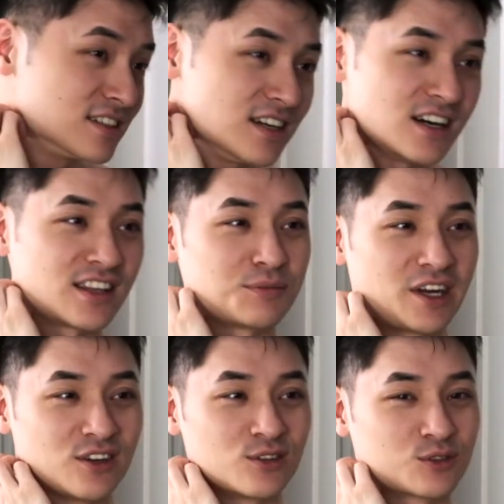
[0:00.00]
I think my
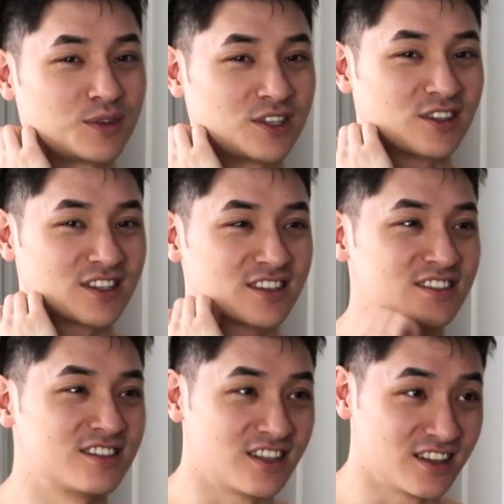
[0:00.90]
hair looks better like
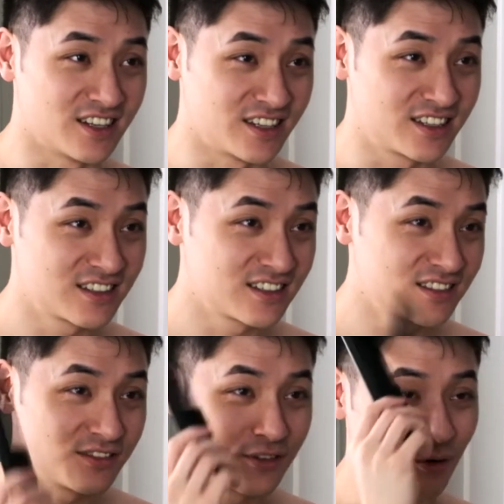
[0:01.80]
this than like
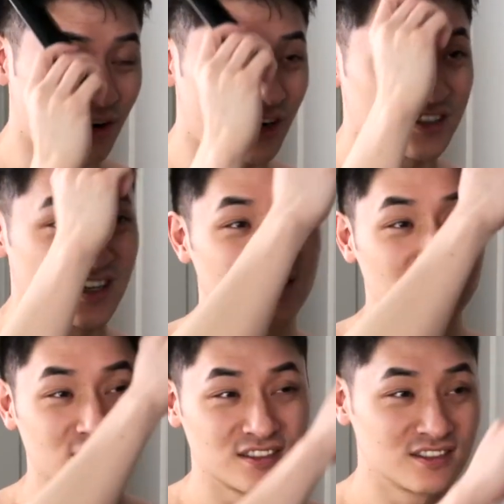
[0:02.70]
faux-hawk now.
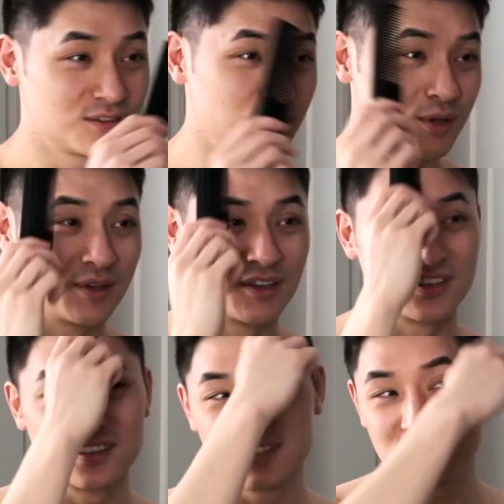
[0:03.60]
Maybe
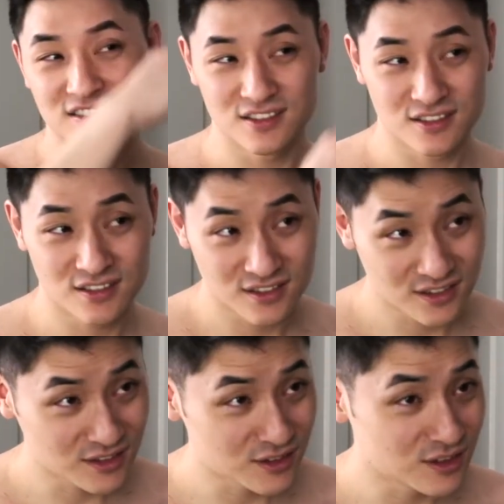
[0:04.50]
I'm
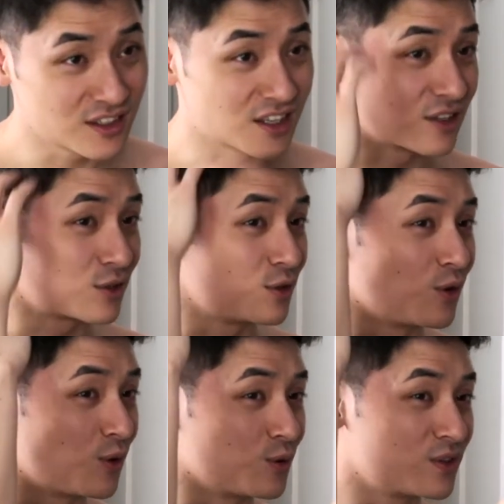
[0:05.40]
getting too
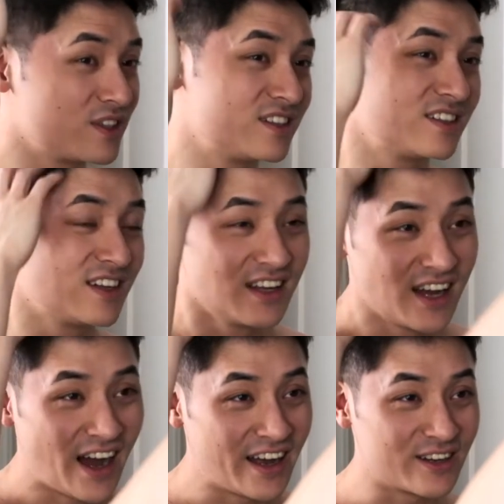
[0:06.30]
old.
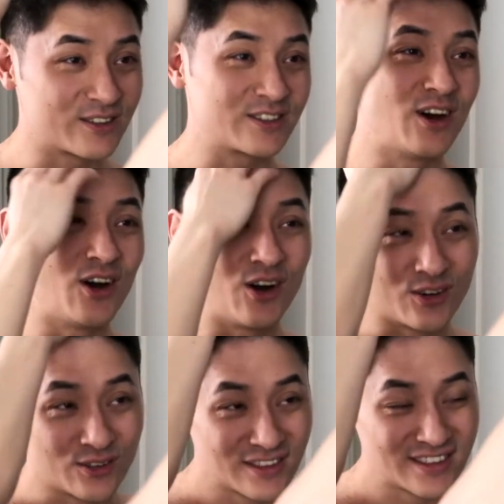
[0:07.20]
I don't
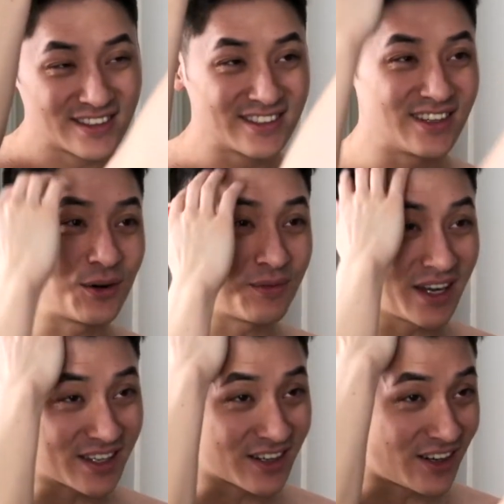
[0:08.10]
know. Oh my
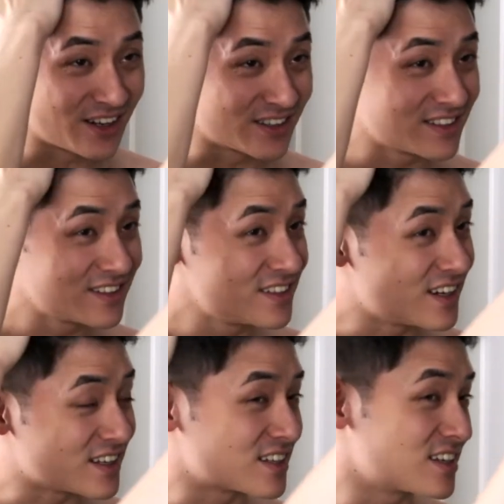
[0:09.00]
god.
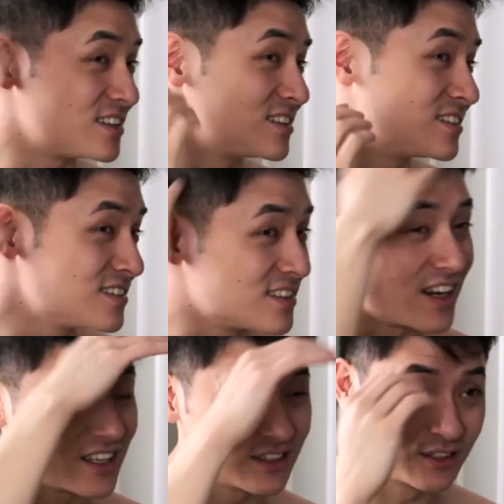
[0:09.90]
I
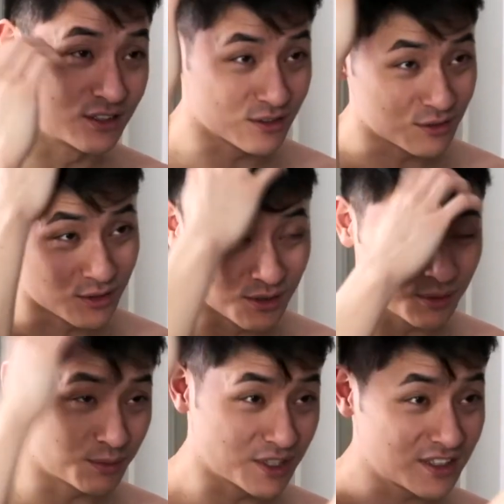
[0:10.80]
did screw it
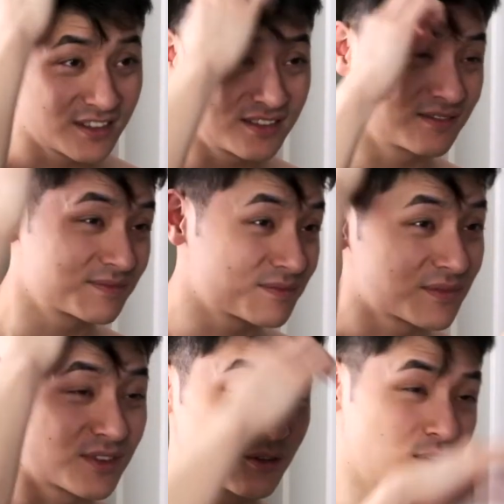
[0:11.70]
up a bit.
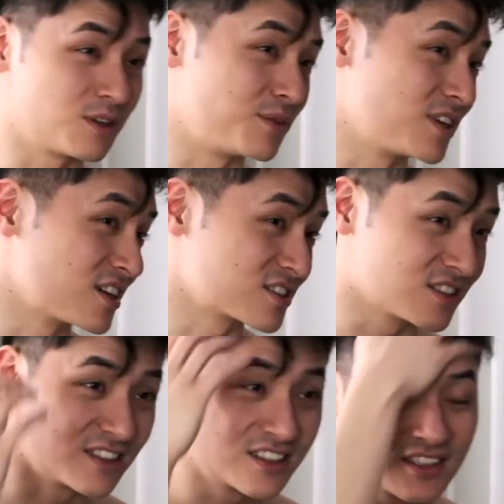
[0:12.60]
Quite a bit
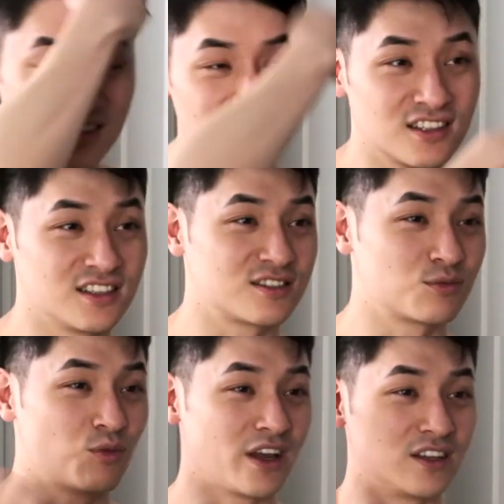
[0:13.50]
actually. It's
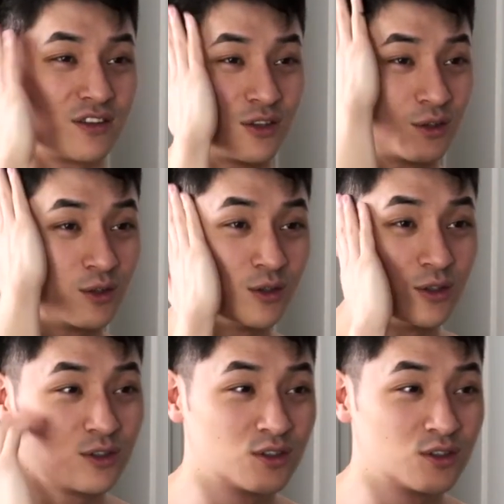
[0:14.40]
way too